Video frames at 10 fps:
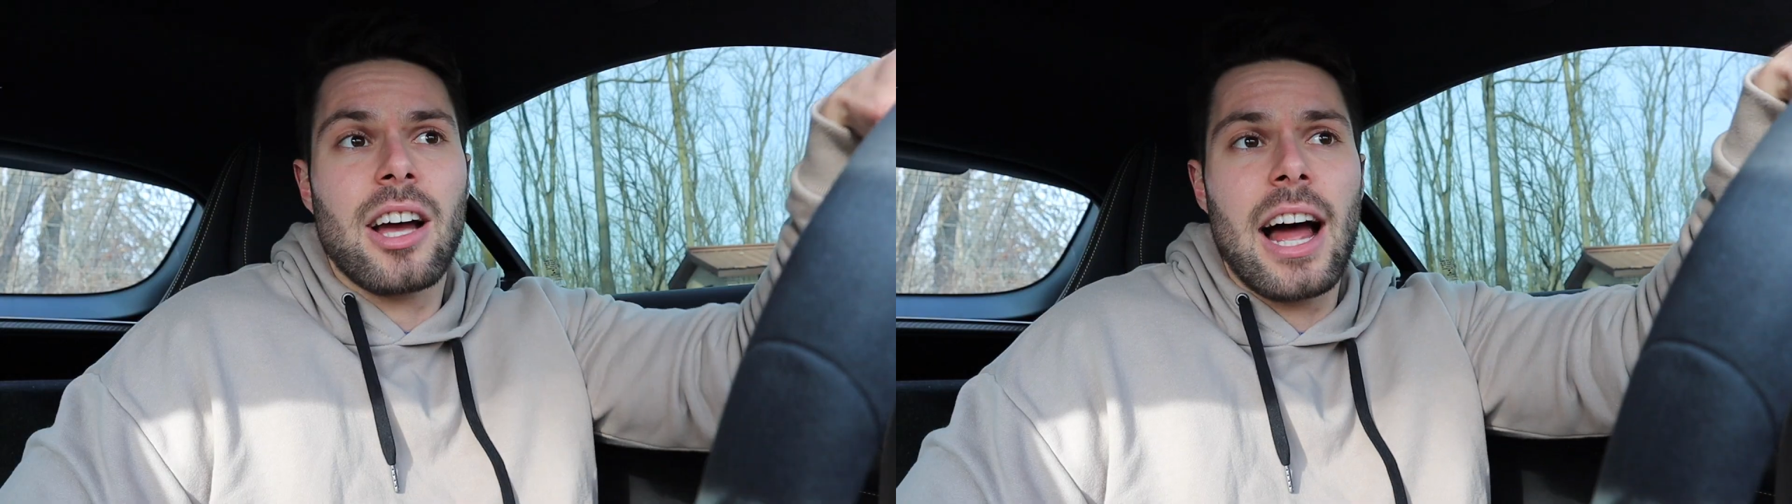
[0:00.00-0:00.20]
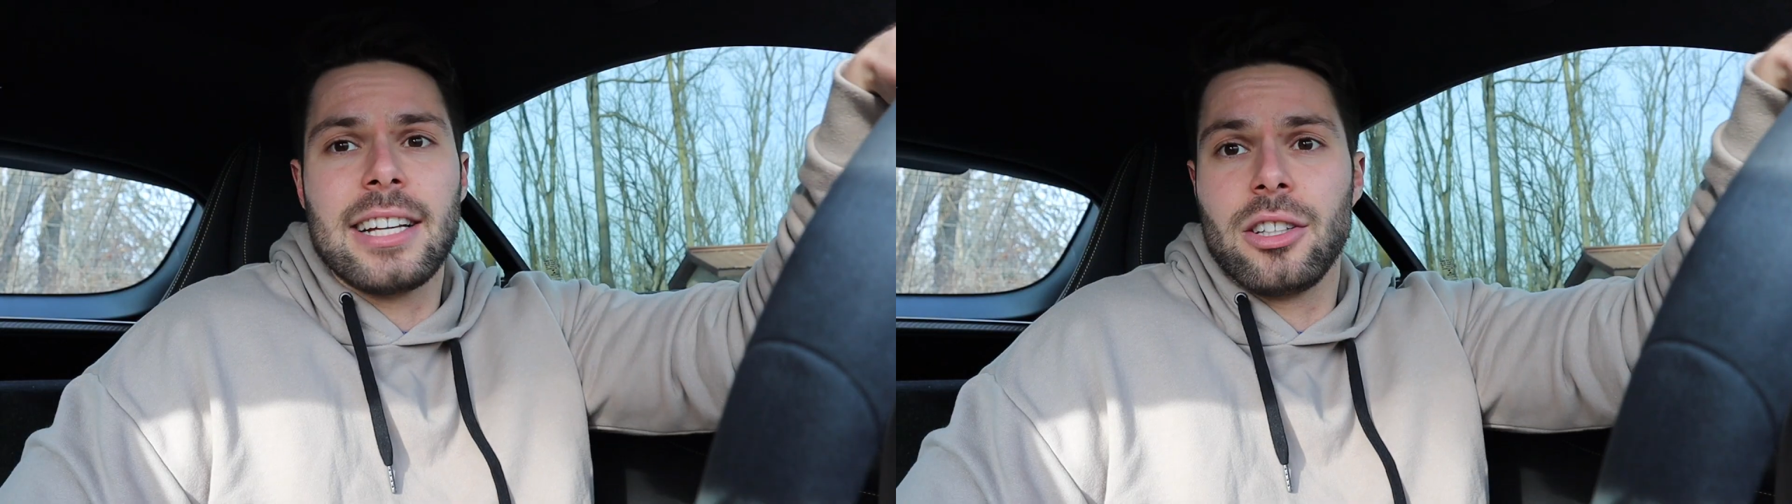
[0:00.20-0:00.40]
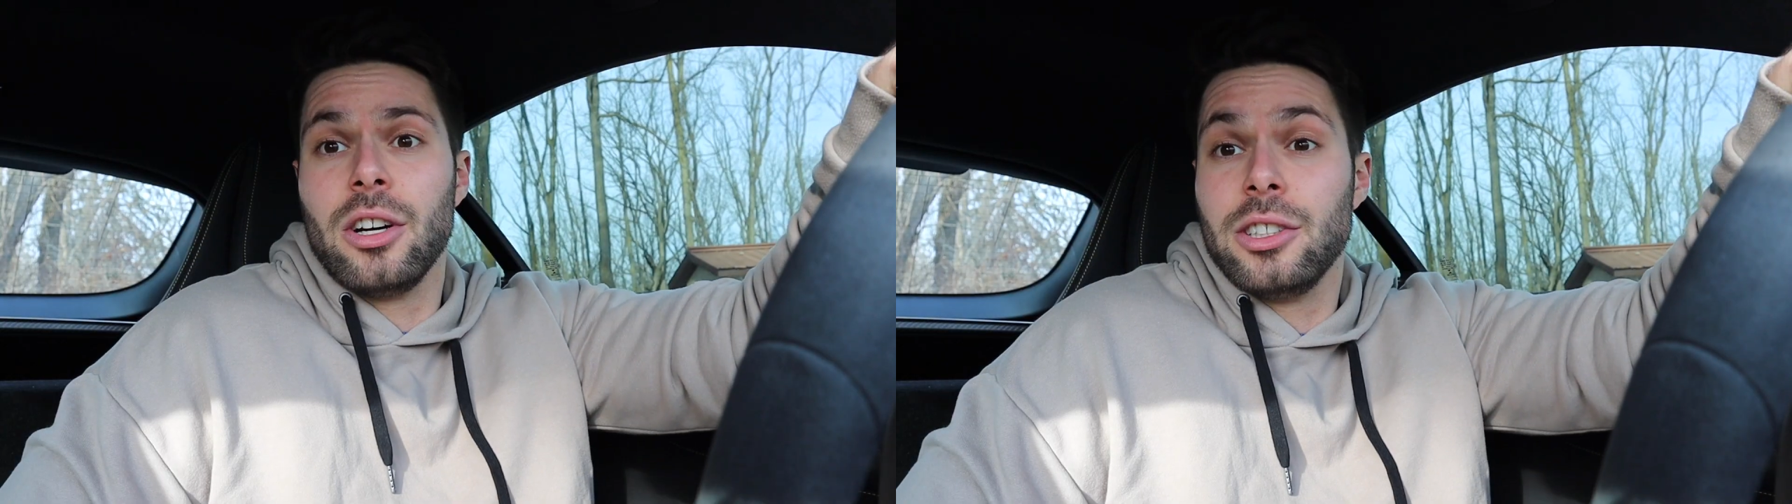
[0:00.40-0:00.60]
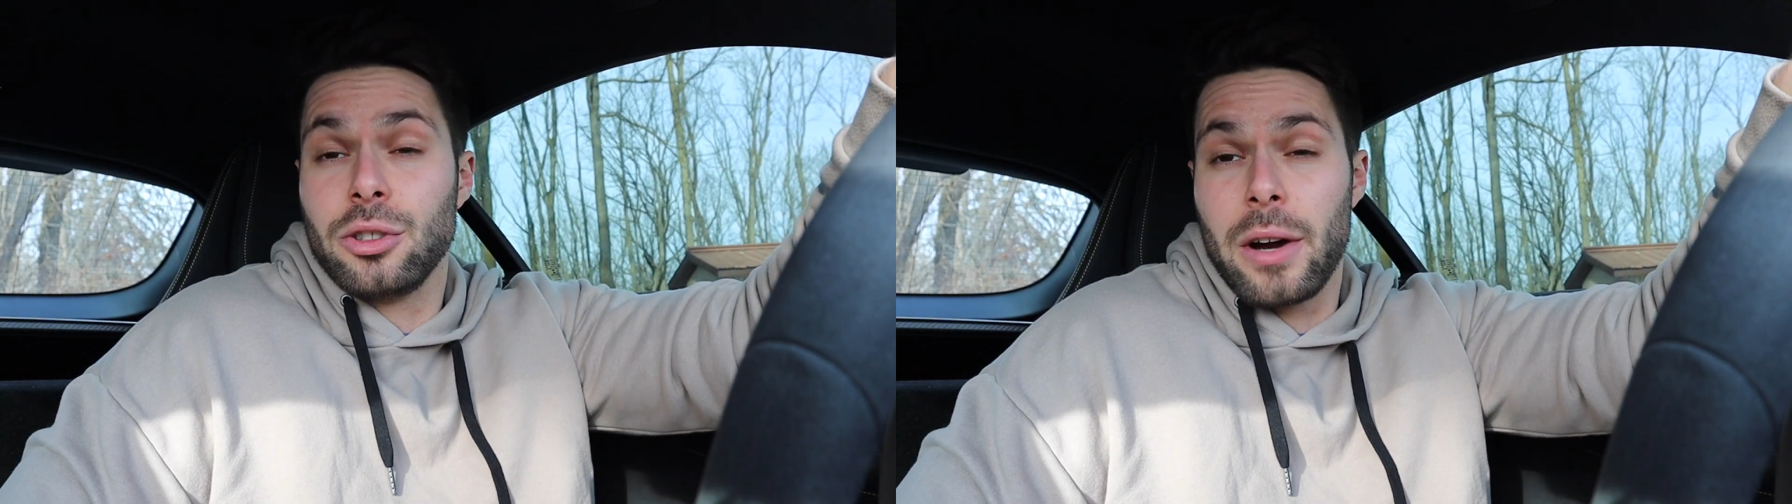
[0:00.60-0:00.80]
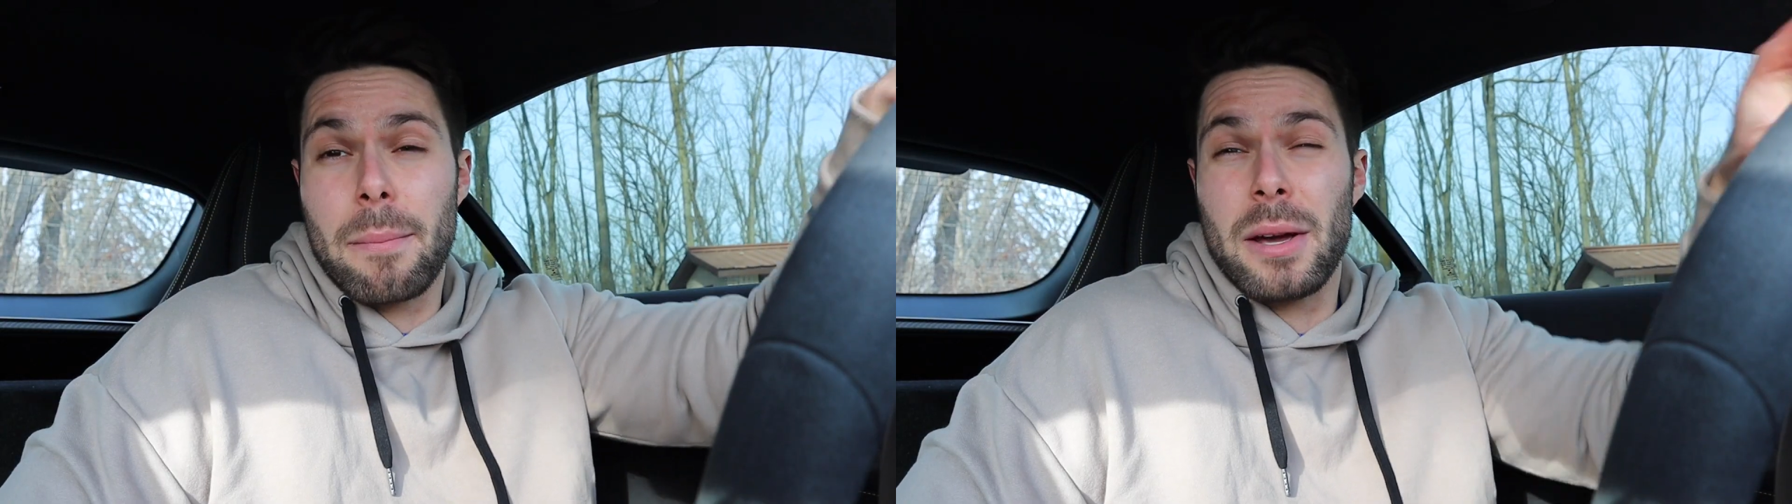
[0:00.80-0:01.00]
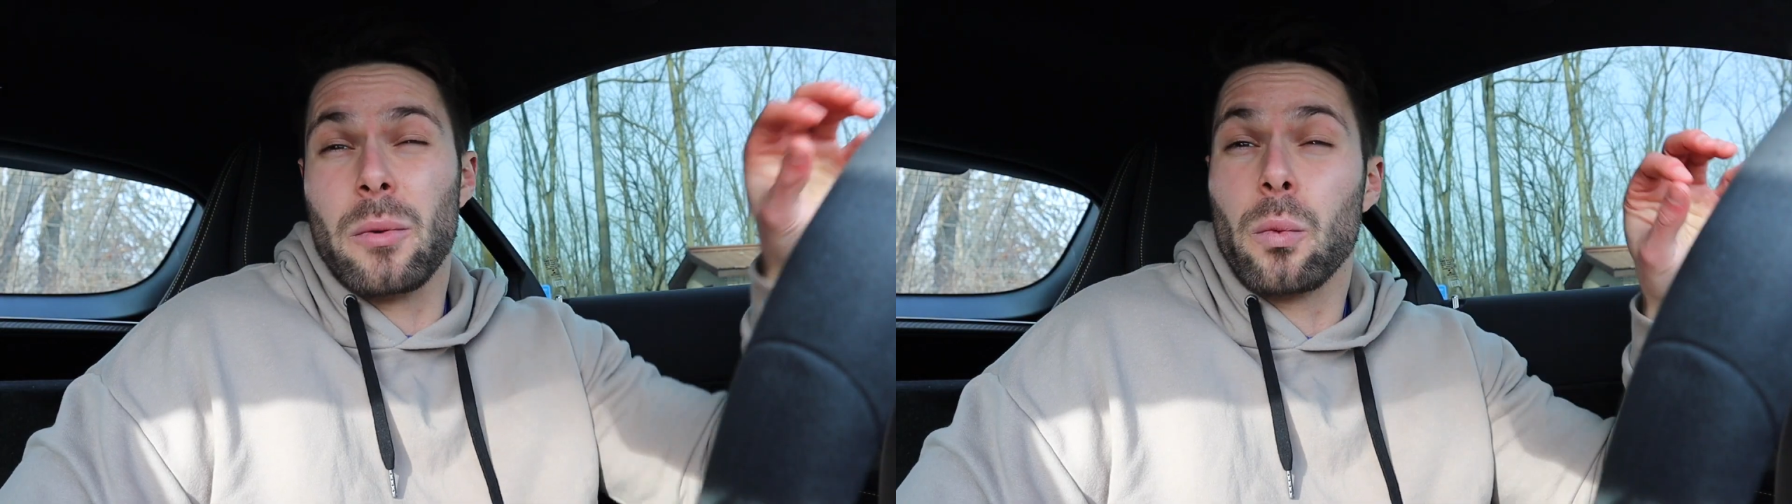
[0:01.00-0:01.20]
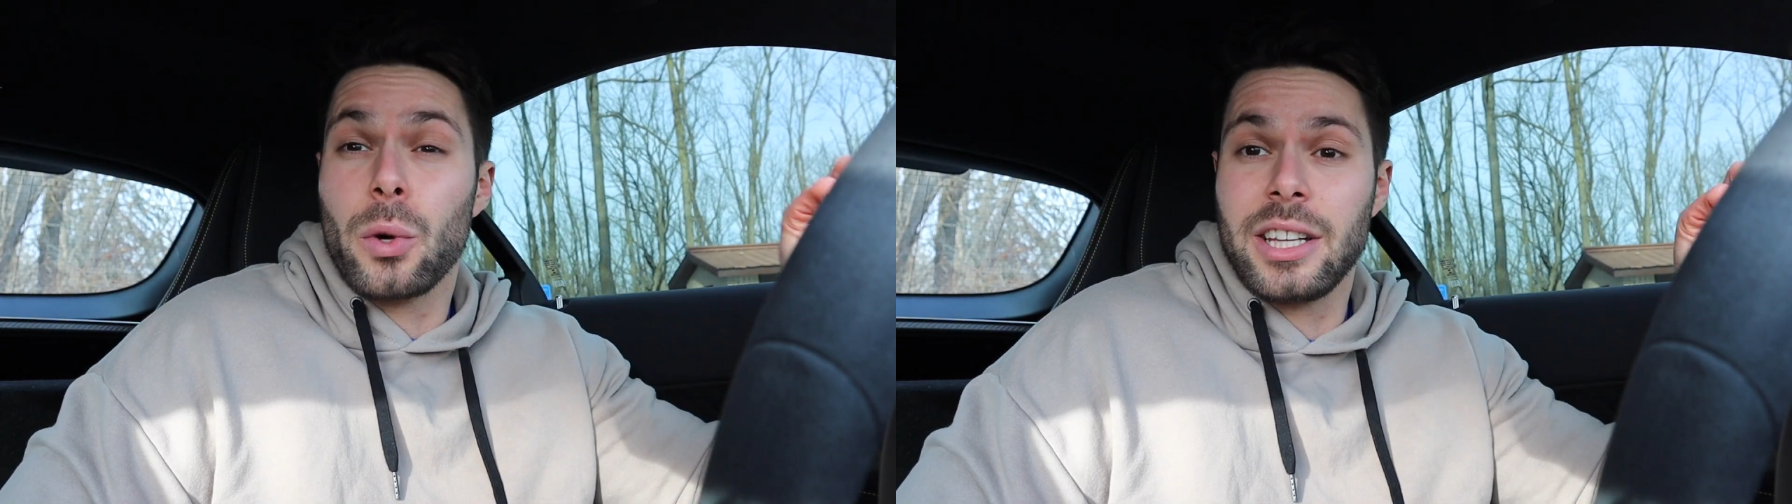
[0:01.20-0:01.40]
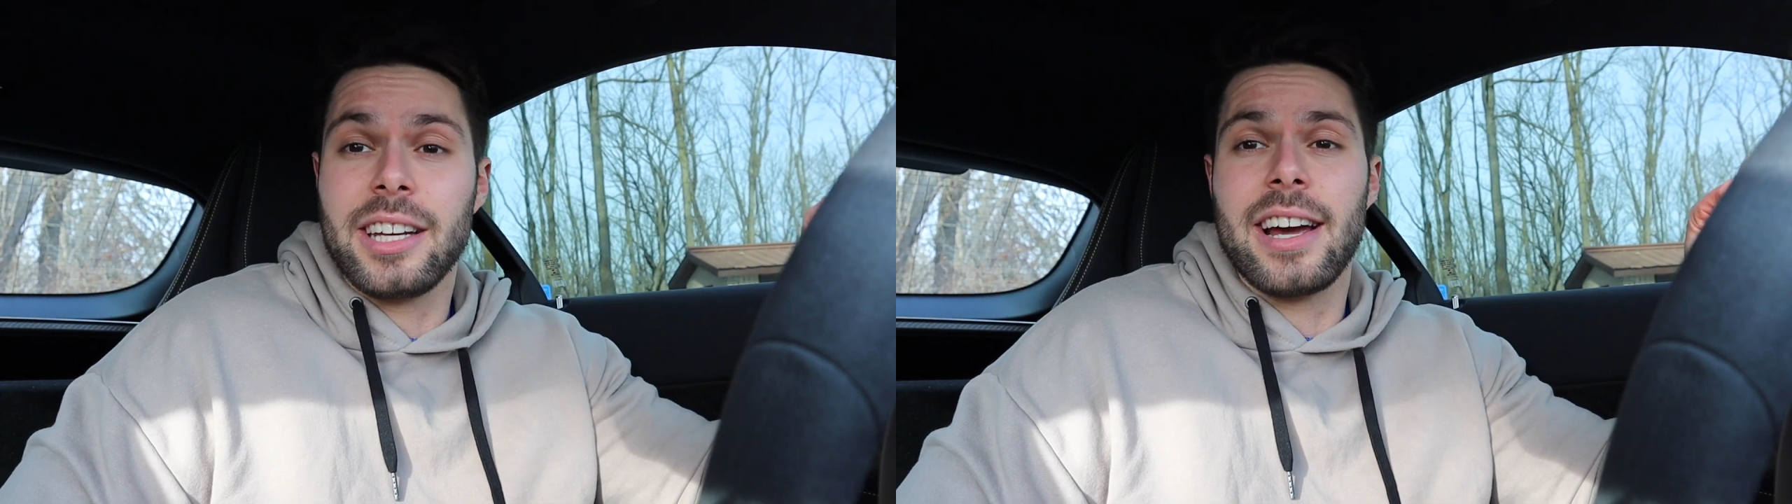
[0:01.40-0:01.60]
ties the hood stripe in
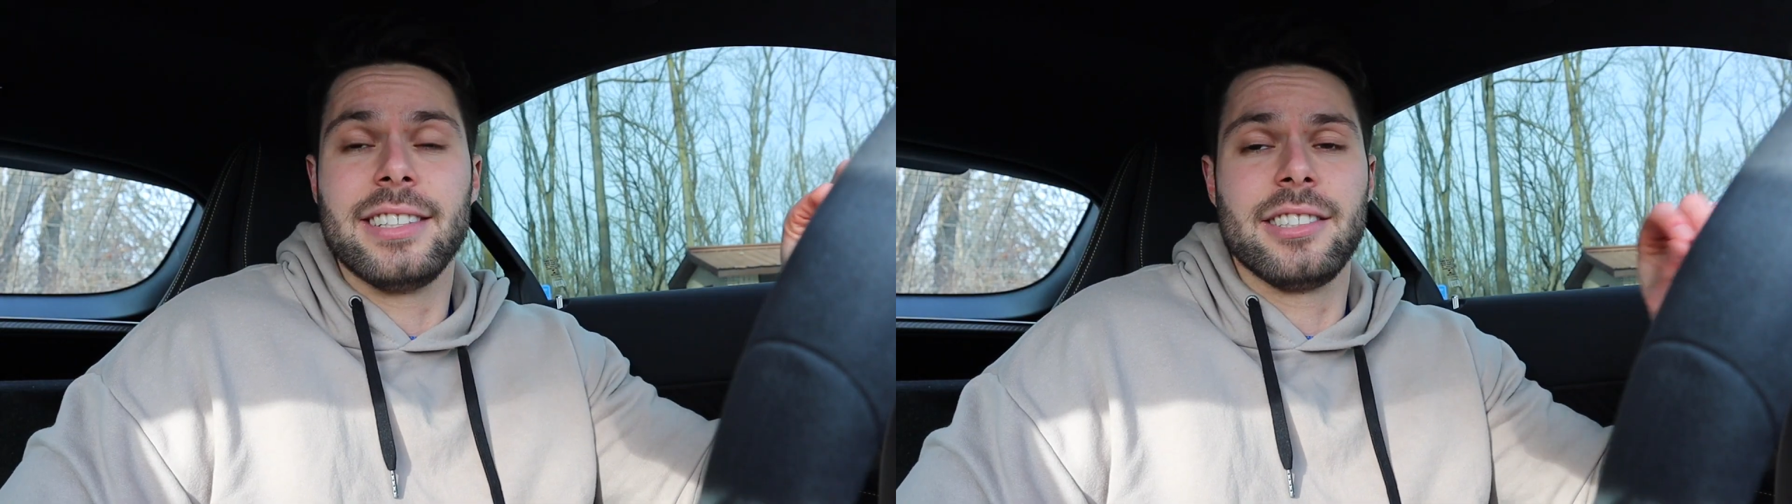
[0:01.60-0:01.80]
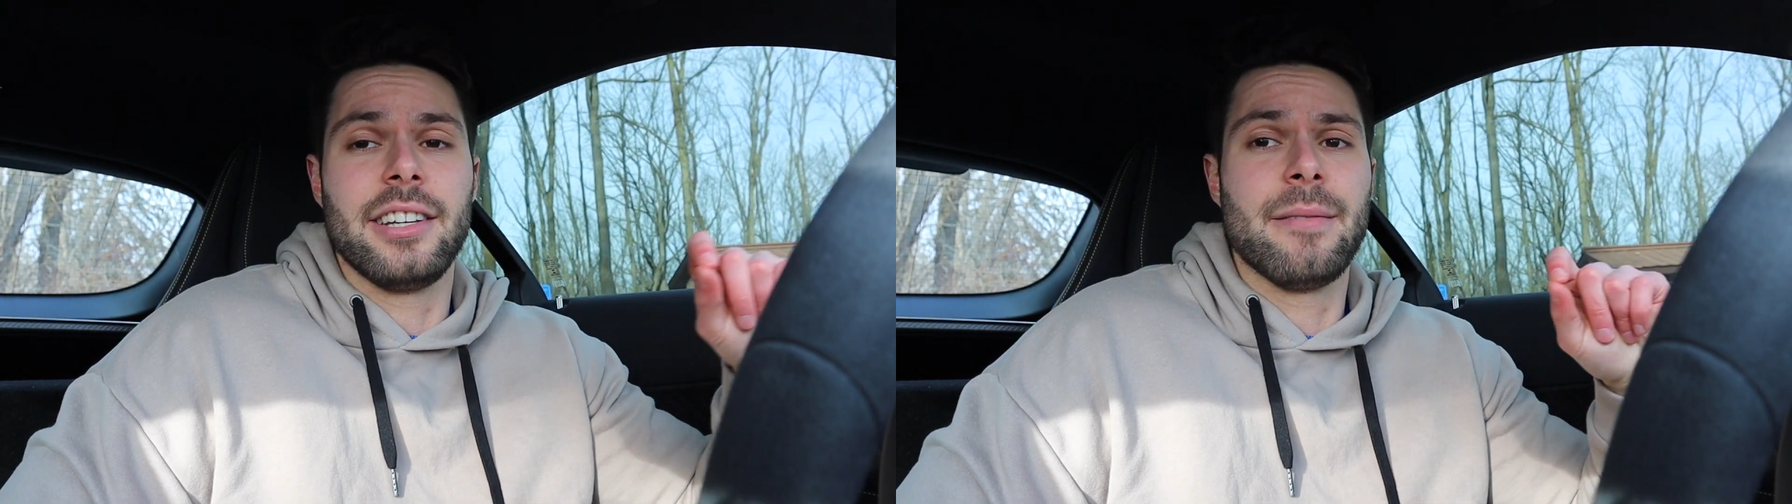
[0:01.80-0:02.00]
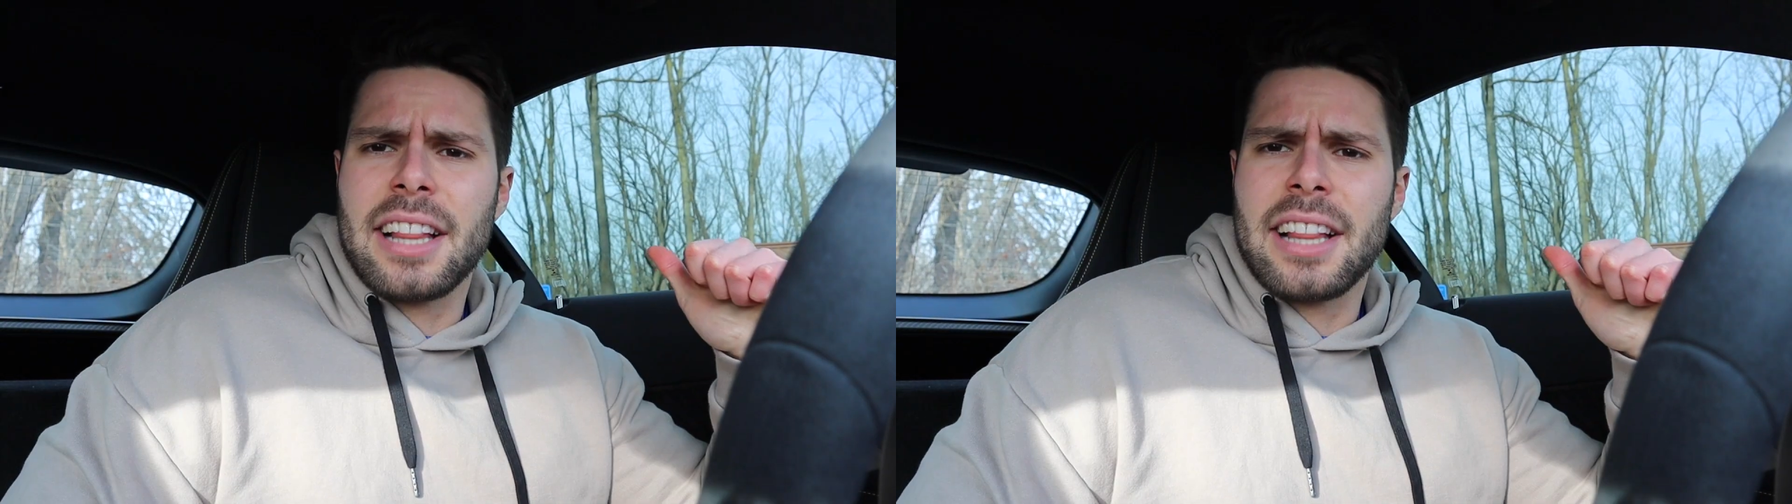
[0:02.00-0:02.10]
really nicely.